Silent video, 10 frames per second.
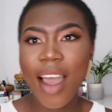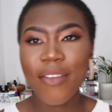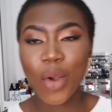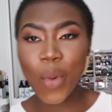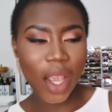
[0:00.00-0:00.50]
you
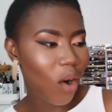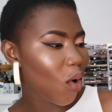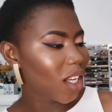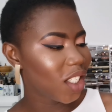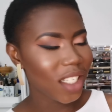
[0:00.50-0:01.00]
have quick
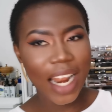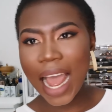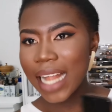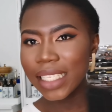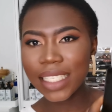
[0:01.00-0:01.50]
question and
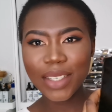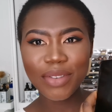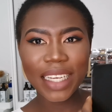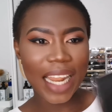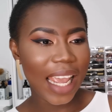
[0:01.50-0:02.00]

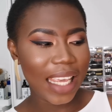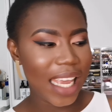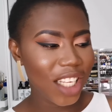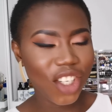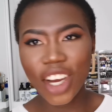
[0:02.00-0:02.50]
answering, like,
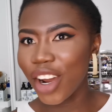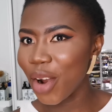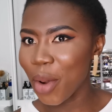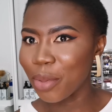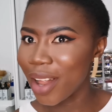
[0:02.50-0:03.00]
hit your
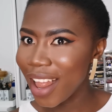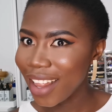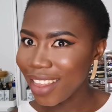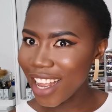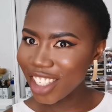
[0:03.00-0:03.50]
girl up,
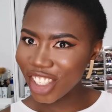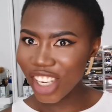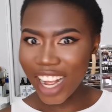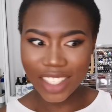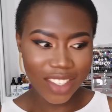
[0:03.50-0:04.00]
let's
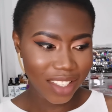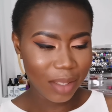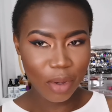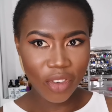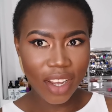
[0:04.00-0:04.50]
chat, because
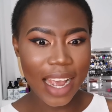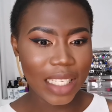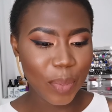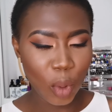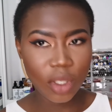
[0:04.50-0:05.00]
some of you
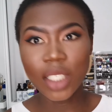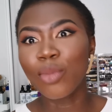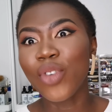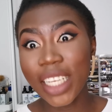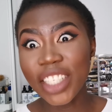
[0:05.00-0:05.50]
guys post
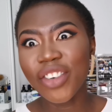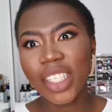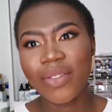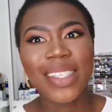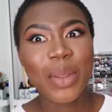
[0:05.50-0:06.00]
some really
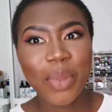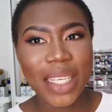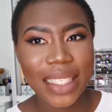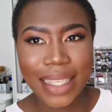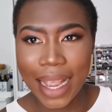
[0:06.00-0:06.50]
great
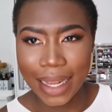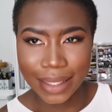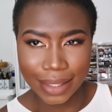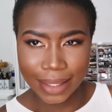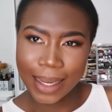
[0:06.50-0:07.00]
recipes
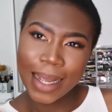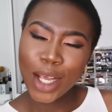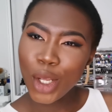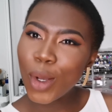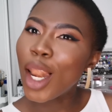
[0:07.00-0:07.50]
and
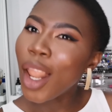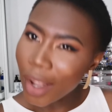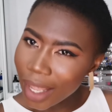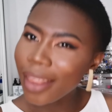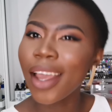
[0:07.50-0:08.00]
you're
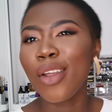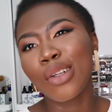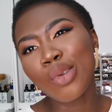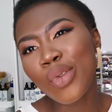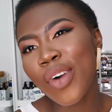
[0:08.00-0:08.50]
lucky that
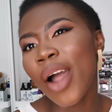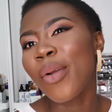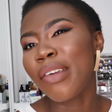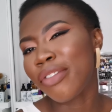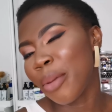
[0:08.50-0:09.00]
you're too far
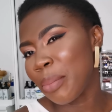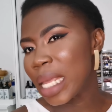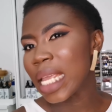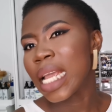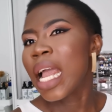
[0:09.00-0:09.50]
away from
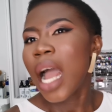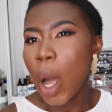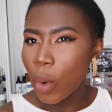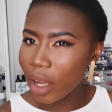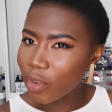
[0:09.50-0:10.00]
me.
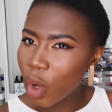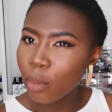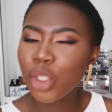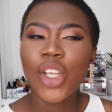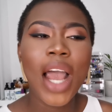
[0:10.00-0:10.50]
I would have
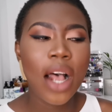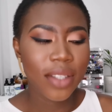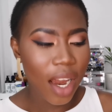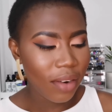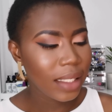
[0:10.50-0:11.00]
come to your
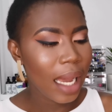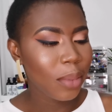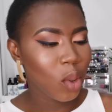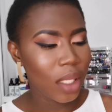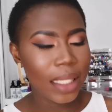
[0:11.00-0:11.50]
house every
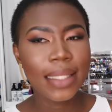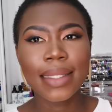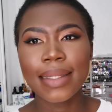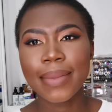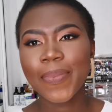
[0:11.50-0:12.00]
time to eat,